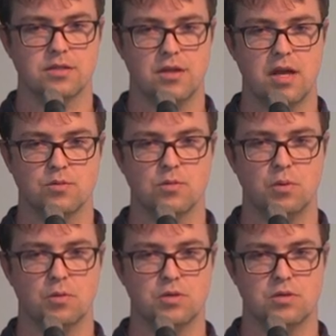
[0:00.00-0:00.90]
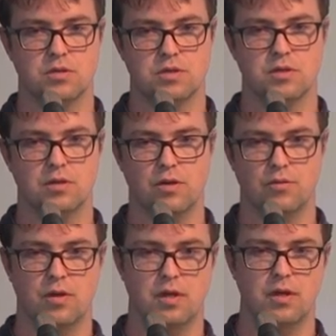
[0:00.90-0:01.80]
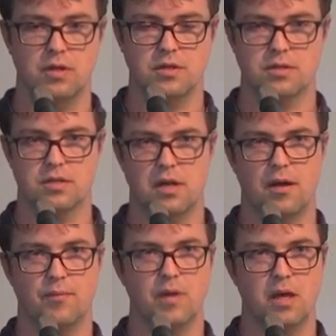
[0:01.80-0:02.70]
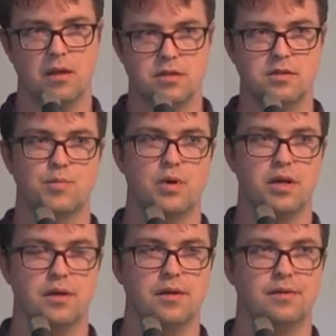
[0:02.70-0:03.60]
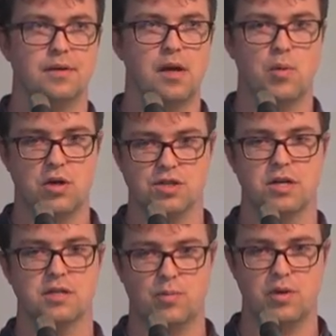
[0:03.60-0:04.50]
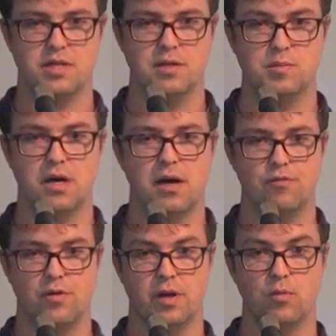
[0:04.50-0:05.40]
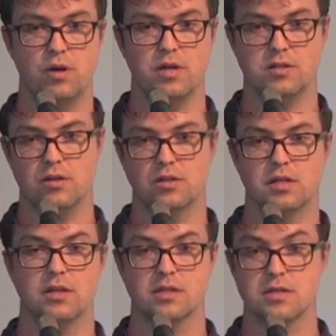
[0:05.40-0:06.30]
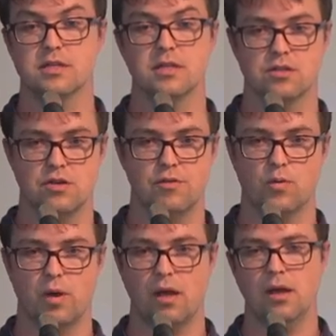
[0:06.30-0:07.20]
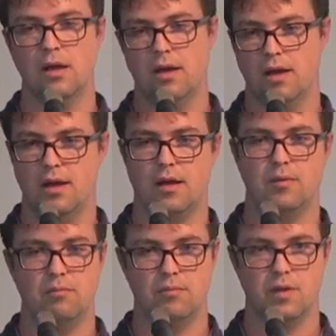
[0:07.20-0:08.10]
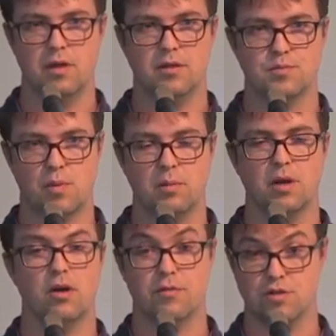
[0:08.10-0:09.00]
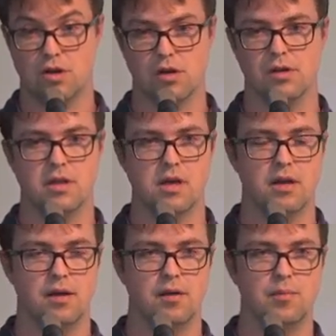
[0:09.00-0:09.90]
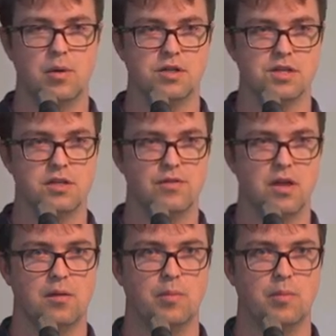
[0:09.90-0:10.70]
So that's what we would, you know, in this, um, this is pretty apologize, pretty deep dive for anyone who hasn't looked at existing software. Um, th there's probably a lot of jargon in there, and I apologize for that.